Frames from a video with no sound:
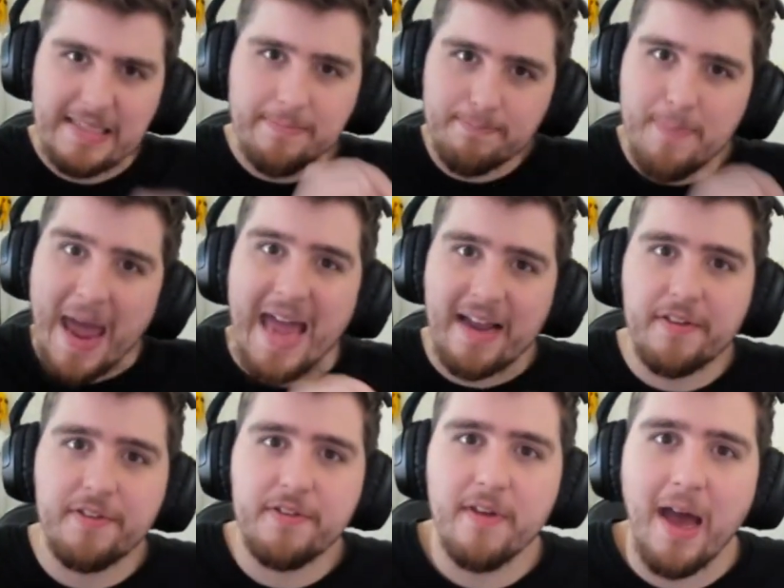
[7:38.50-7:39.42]

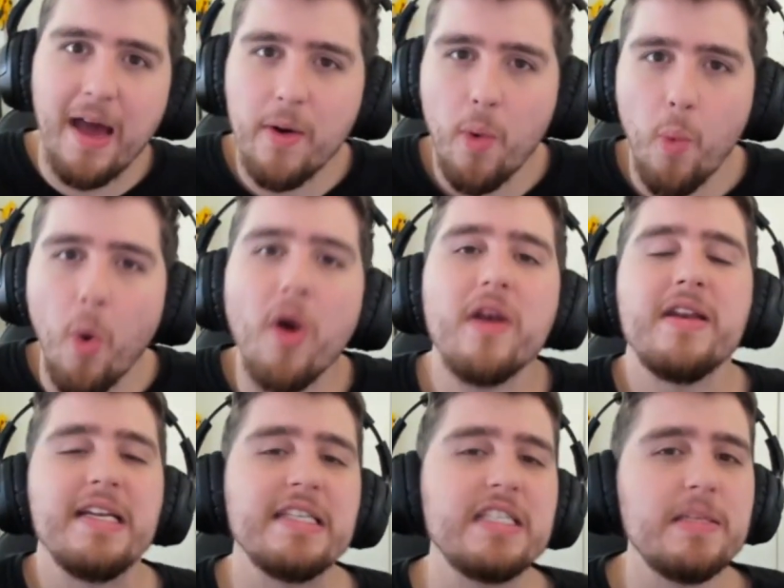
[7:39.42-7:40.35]
pecks at what
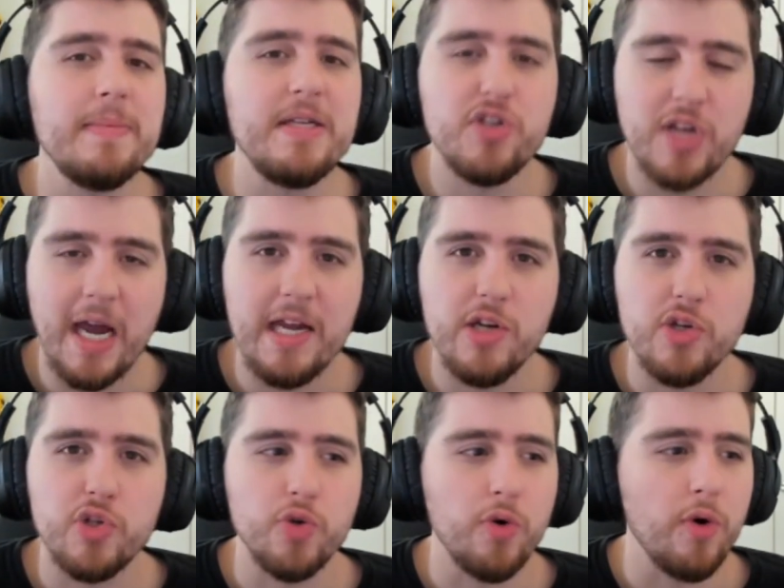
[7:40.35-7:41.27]
needs to be
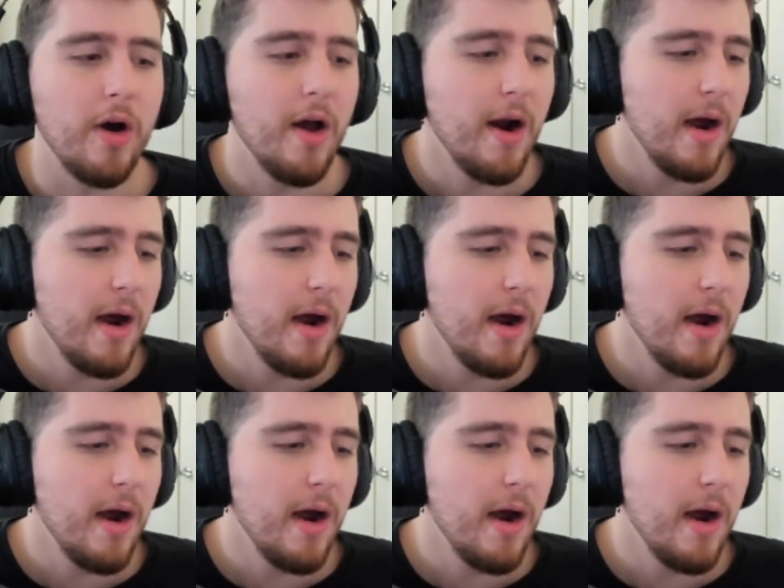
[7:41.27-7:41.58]
changed or